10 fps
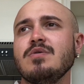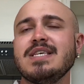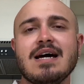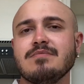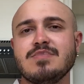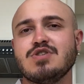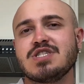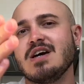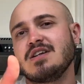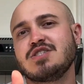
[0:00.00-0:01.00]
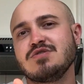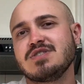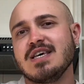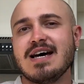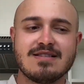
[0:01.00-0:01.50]
yeah, you just gotta
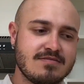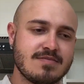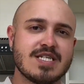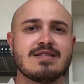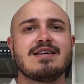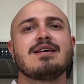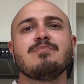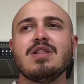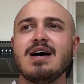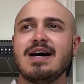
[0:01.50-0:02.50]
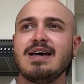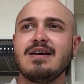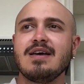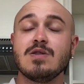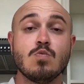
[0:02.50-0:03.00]
choose that, click apply,
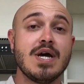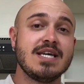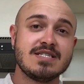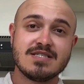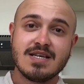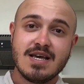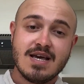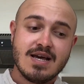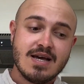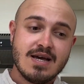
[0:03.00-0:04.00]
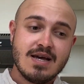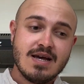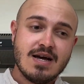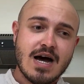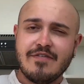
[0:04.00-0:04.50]
and wait.
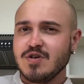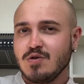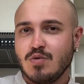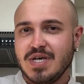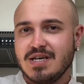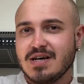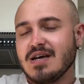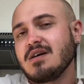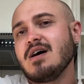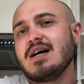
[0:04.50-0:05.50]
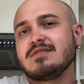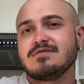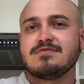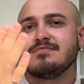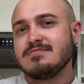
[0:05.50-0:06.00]
After a week, I got,
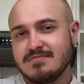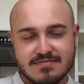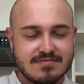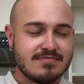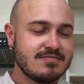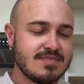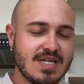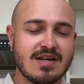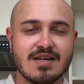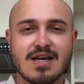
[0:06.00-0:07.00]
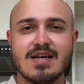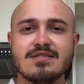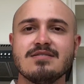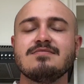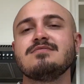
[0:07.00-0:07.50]
yet
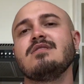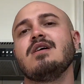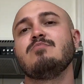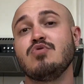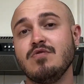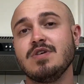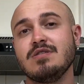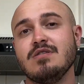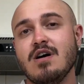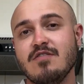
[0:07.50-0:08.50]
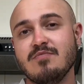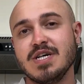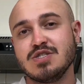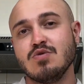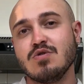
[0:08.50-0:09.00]
again, approval of
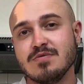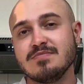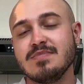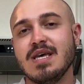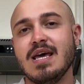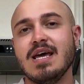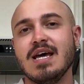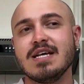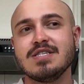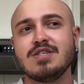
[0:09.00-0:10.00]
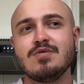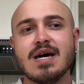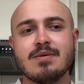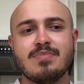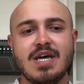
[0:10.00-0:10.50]
my dorm, and you
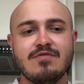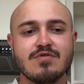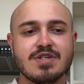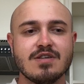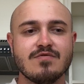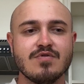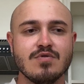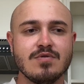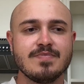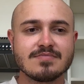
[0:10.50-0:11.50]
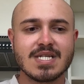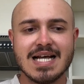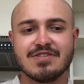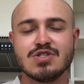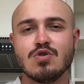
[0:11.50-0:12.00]
gotta pay for it in full.
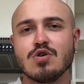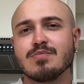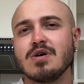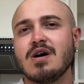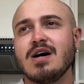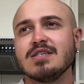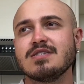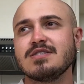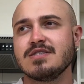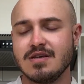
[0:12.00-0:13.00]
The dorm costs